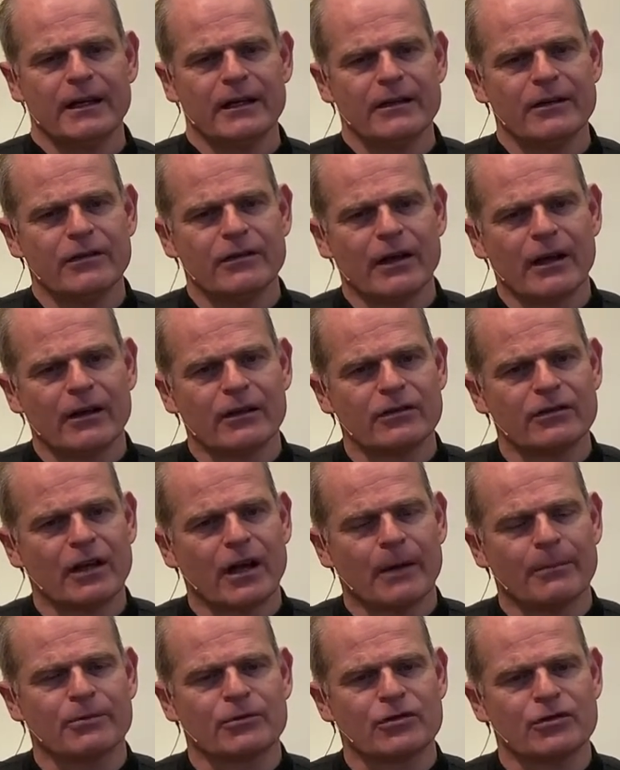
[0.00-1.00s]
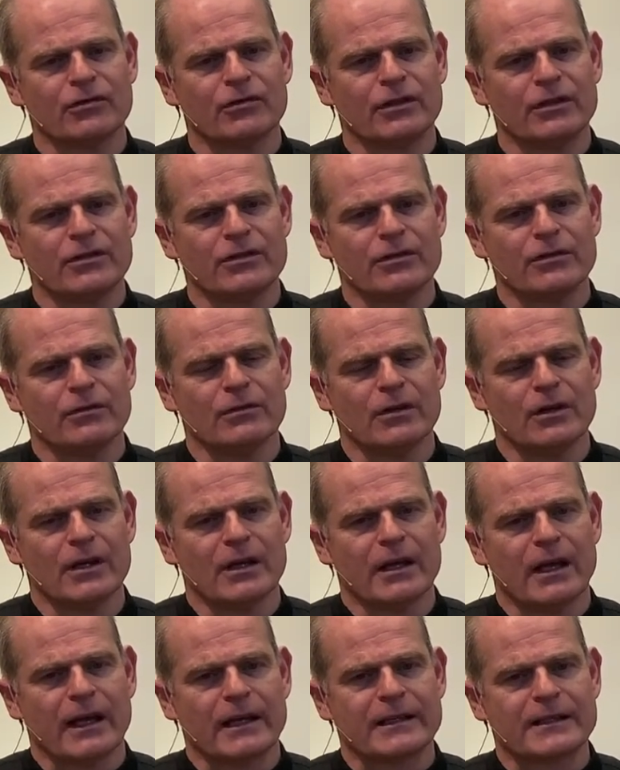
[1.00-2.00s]
And the opportunity to
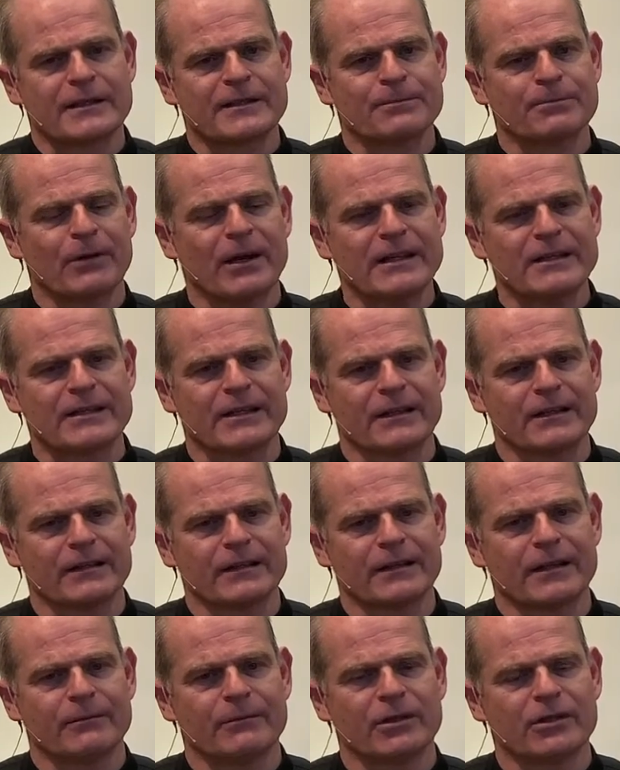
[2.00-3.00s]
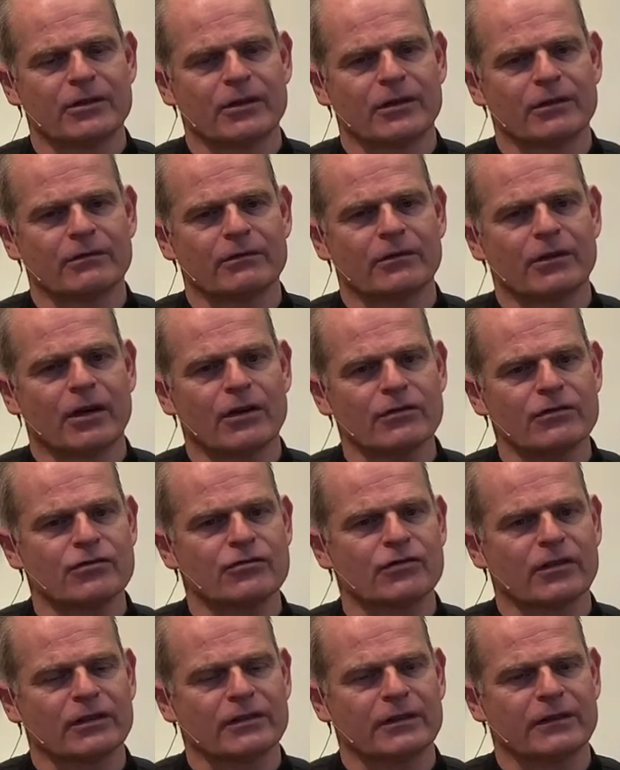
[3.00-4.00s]
express it can be done
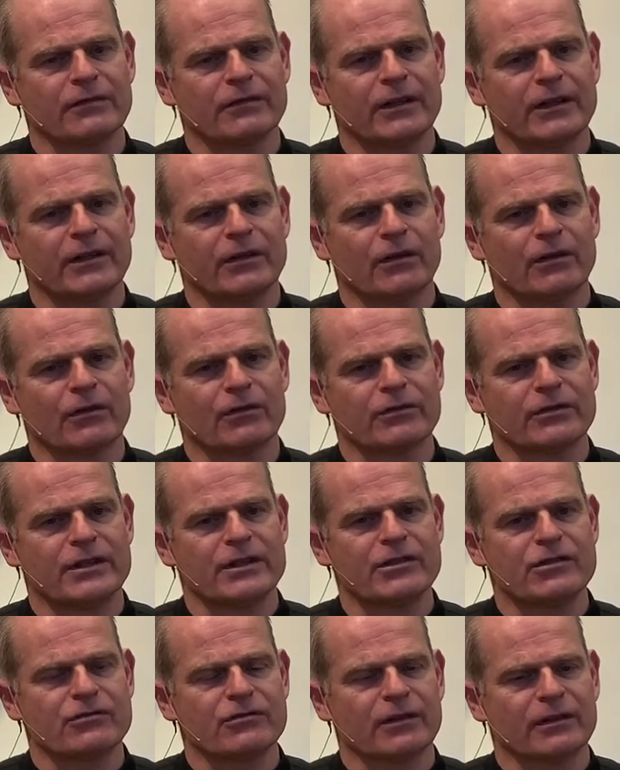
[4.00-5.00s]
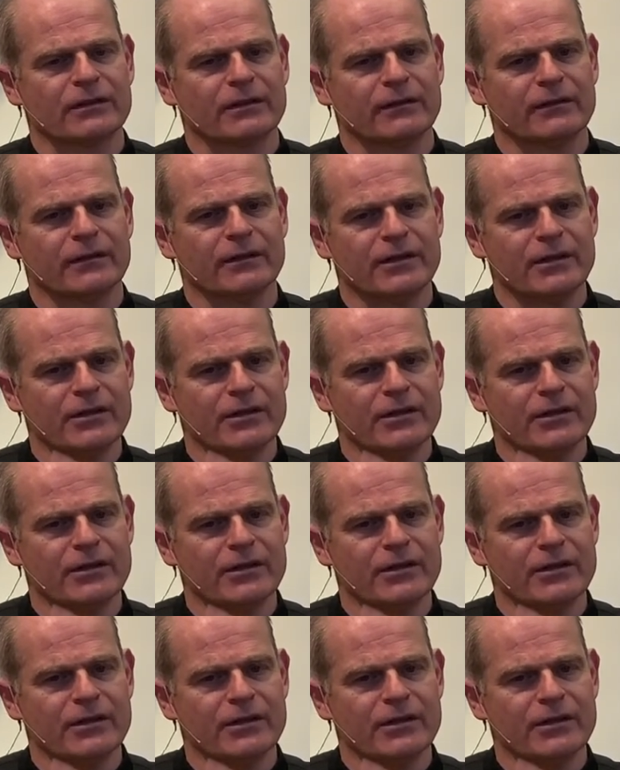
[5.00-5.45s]
constructively or destructively.